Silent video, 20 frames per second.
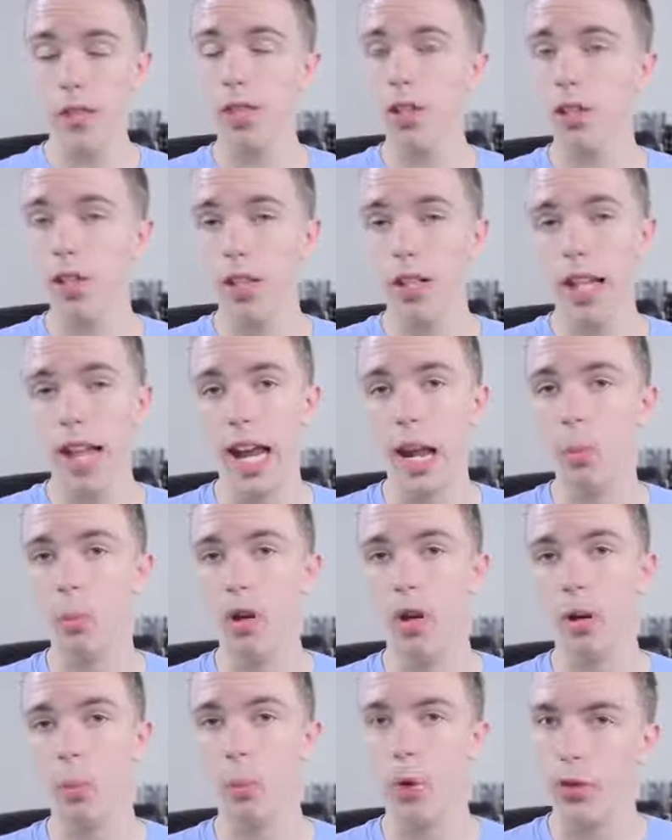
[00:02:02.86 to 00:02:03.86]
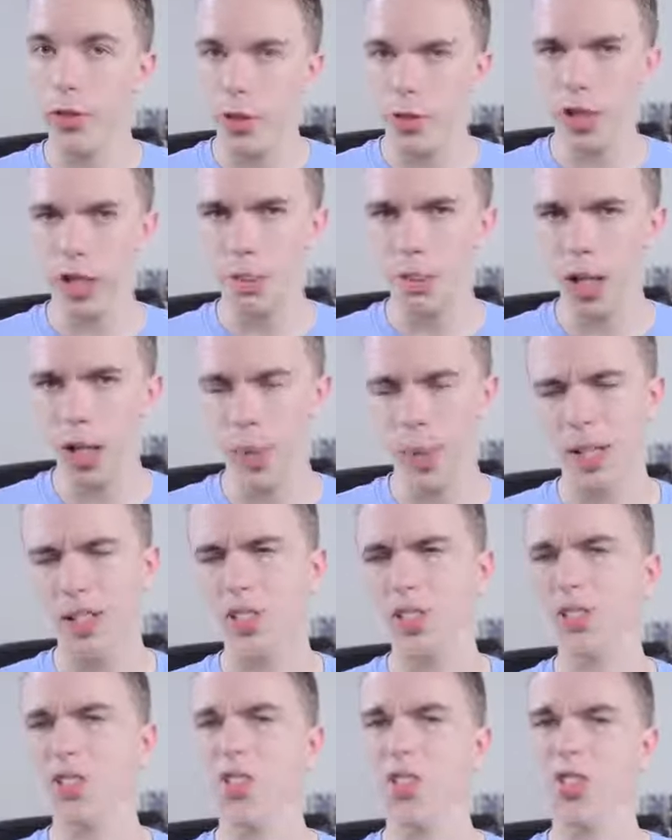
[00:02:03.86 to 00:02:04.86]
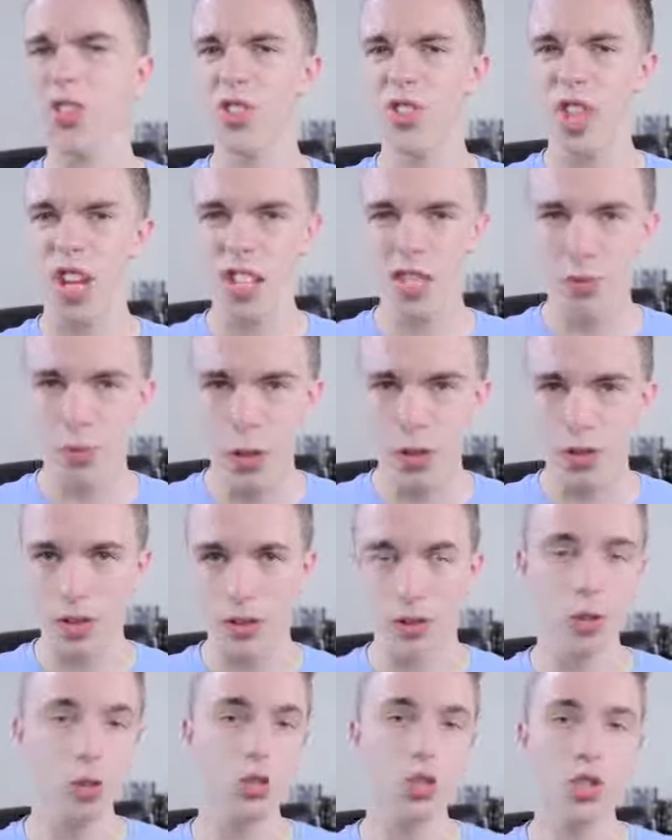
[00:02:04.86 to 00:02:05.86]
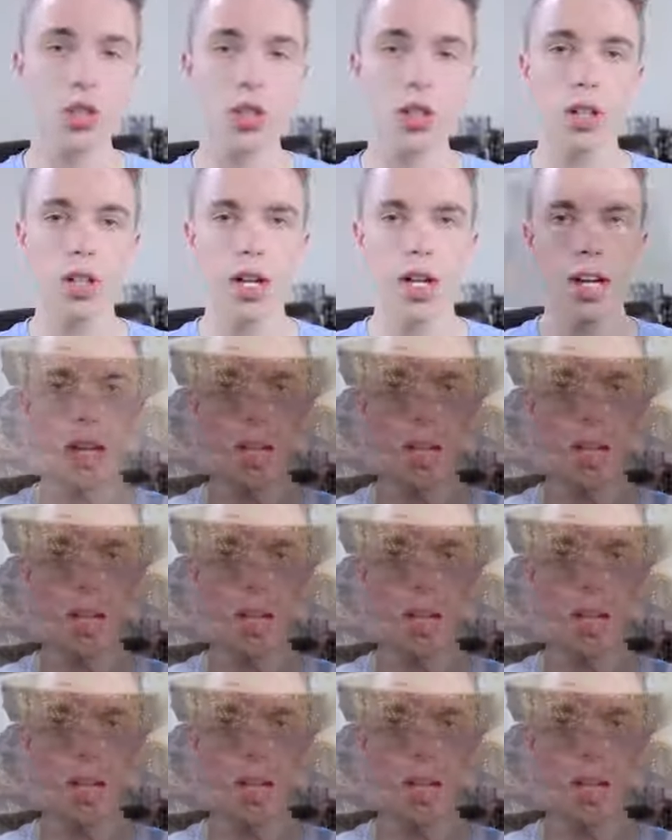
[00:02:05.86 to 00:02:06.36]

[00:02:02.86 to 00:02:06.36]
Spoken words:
very good camera. With 13 megapixels, there's tons of resolution,